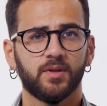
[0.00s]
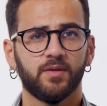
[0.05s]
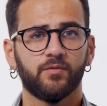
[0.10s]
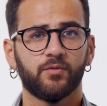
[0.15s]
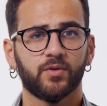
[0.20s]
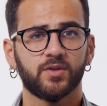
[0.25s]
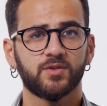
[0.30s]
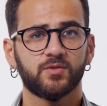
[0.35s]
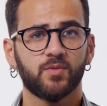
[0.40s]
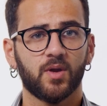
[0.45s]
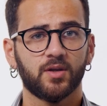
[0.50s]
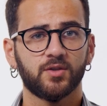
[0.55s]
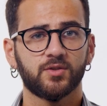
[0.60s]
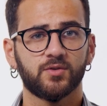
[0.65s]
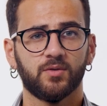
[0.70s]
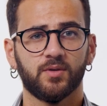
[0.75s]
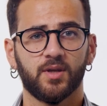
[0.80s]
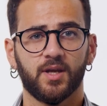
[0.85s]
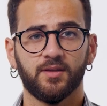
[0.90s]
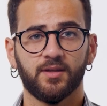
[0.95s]

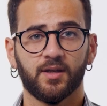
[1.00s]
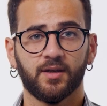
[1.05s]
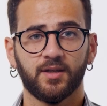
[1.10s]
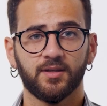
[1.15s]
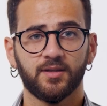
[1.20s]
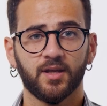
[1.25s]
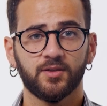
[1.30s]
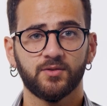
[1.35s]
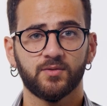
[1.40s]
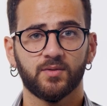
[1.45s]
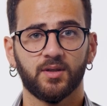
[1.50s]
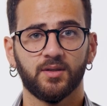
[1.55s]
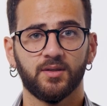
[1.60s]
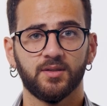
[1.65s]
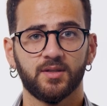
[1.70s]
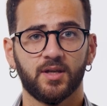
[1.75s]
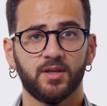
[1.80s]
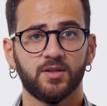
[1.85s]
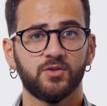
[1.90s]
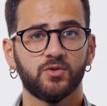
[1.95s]
infrastructure and architectural
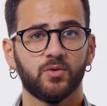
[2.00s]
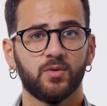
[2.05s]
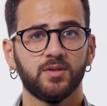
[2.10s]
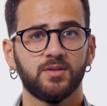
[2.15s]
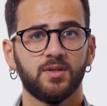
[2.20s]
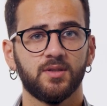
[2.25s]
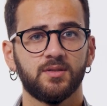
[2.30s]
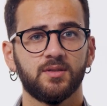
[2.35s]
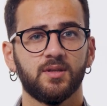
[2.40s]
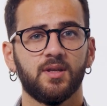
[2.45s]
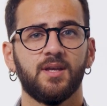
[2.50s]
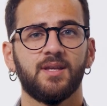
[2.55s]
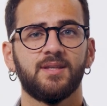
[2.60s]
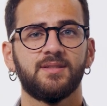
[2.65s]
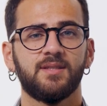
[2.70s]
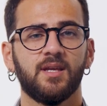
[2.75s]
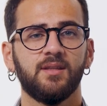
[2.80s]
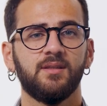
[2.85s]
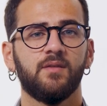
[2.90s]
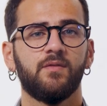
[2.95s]
design choices
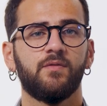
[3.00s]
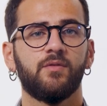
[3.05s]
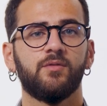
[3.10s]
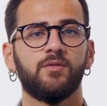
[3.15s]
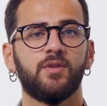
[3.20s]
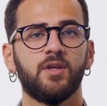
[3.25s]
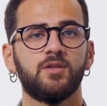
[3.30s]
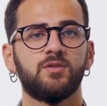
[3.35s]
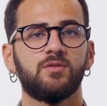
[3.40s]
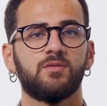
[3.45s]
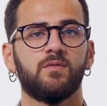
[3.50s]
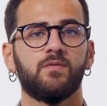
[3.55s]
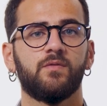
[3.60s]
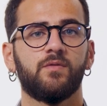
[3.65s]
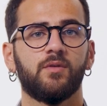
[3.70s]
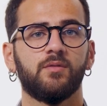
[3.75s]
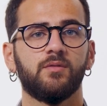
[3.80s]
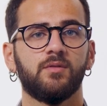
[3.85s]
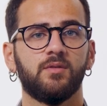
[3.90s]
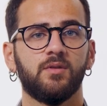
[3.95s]
set the foundation
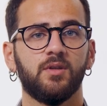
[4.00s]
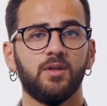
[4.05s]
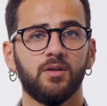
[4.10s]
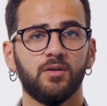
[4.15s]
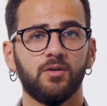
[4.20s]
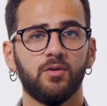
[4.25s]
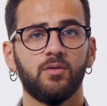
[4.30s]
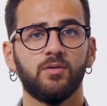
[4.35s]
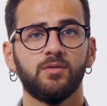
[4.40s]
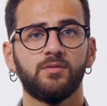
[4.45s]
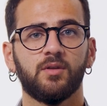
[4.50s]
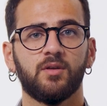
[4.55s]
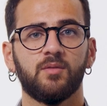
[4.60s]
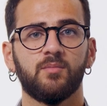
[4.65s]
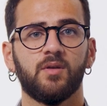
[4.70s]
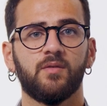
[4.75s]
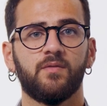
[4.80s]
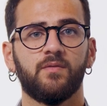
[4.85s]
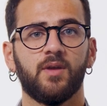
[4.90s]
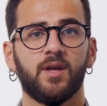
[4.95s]
for the
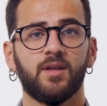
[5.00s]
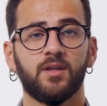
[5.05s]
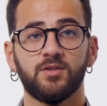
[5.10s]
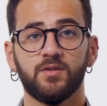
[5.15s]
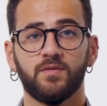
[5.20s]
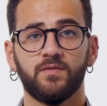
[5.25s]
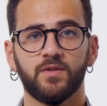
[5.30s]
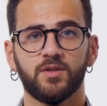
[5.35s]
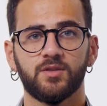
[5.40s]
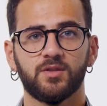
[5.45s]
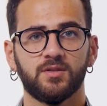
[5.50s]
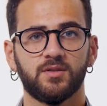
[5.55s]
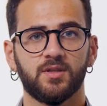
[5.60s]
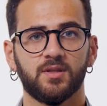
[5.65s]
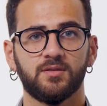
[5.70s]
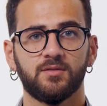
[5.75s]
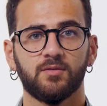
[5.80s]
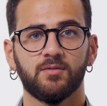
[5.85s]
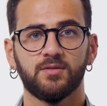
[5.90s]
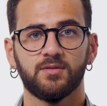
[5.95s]
long-term energy efficiency
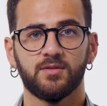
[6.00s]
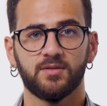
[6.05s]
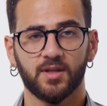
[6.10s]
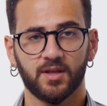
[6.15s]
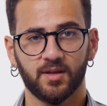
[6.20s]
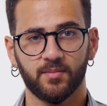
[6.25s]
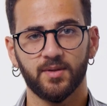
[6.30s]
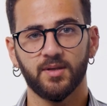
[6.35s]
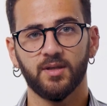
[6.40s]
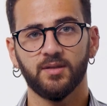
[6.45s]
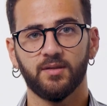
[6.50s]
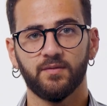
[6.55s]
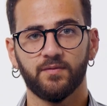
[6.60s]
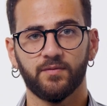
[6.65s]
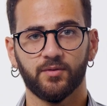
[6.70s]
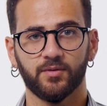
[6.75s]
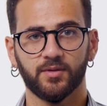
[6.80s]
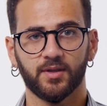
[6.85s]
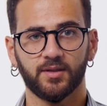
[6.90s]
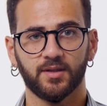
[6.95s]
and sustainability
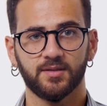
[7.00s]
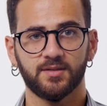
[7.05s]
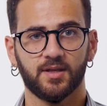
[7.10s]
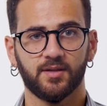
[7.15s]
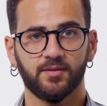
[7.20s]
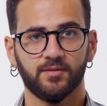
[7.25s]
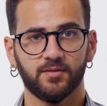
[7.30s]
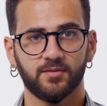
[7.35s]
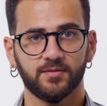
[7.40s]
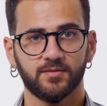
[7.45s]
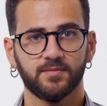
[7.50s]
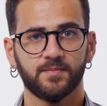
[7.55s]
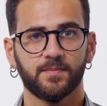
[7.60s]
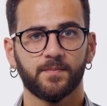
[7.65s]
for data centers.